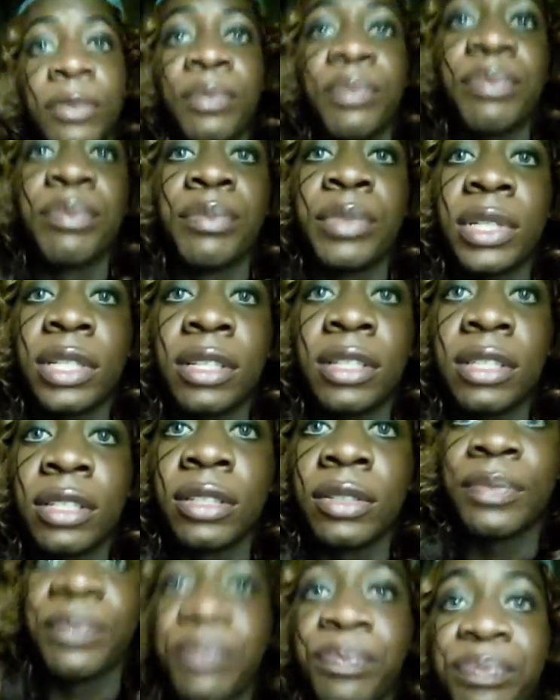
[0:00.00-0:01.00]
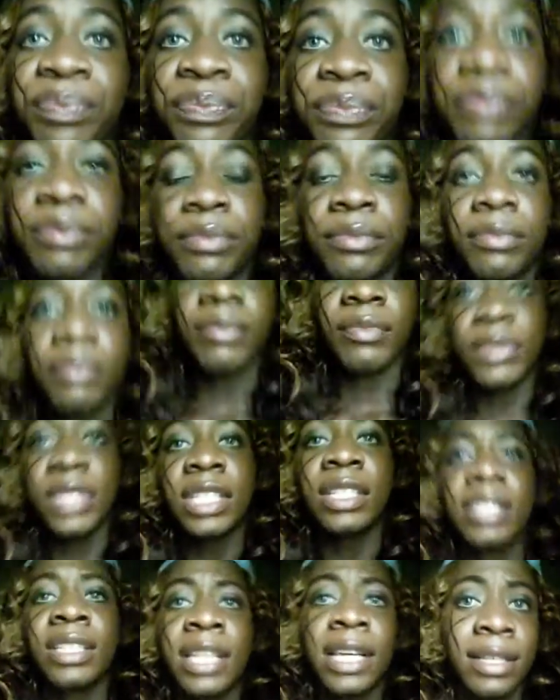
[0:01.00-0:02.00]
But,
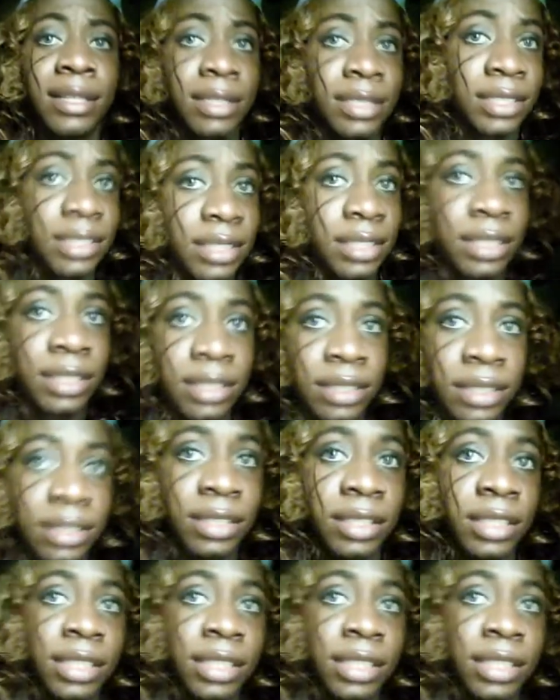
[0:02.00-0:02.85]
like I said,